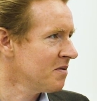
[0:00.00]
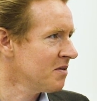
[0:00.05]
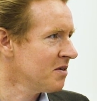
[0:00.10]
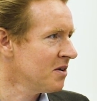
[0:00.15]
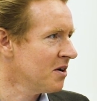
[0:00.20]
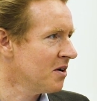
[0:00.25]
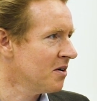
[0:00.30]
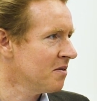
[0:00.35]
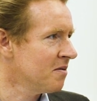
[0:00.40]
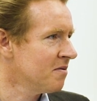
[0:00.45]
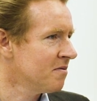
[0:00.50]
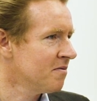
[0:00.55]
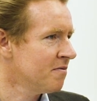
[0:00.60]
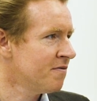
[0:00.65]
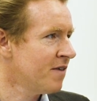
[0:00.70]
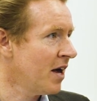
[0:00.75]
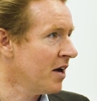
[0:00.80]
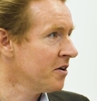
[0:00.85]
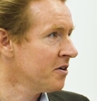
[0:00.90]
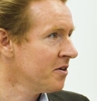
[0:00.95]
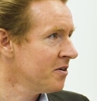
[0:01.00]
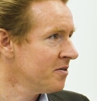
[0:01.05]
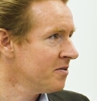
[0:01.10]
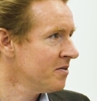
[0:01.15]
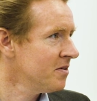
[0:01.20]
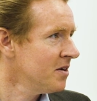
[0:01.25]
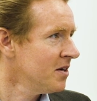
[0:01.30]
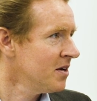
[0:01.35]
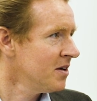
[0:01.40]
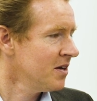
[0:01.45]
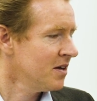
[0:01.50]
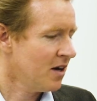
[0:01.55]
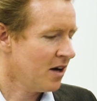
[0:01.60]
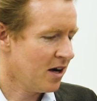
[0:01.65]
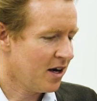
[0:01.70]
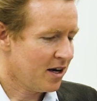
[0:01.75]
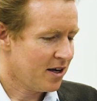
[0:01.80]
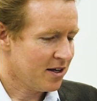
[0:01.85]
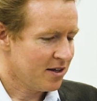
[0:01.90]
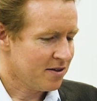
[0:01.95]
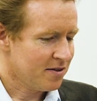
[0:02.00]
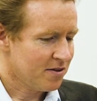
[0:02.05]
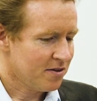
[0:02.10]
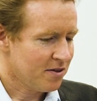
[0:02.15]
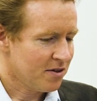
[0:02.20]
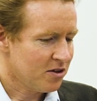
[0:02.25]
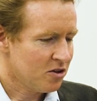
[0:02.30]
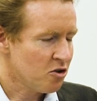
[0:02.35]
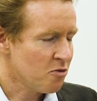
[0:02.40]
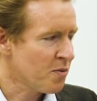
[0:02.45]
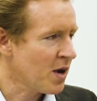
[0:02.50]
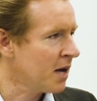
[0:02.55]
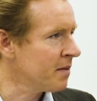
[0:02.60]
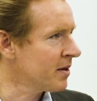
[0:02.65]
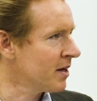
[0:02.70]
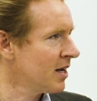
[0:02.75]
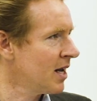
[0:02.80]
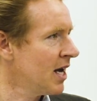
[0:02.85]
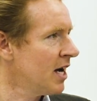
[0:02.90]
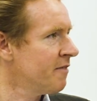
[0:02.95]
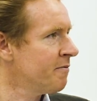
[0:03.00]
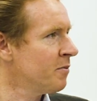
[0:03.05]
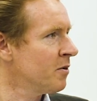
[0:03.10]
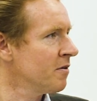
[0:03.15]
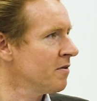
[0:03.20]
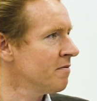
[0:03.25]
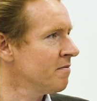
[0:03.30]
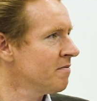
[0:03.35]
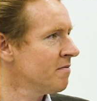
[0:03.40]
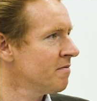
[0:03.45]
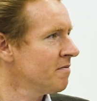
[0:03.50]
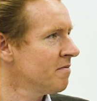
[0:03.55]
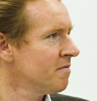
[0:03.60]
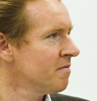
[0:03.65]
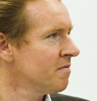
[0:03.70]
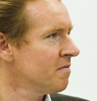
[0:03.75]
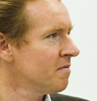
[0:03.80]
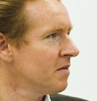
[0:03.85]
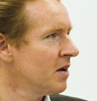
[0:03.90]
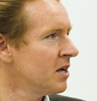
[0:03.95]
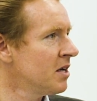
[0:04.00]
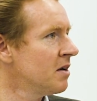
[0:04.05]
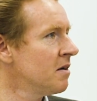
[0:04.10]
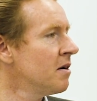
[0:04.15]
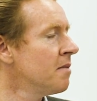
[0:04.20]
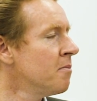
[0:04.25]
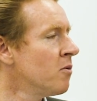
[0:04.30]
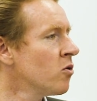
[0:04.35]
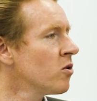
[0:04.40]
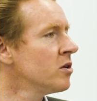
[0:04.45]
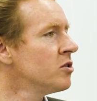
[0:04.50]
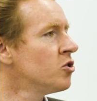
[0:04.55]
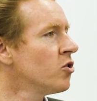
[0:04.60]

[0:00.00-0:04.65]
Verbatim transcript: you know, value, uh, you're probably going to have more an, a more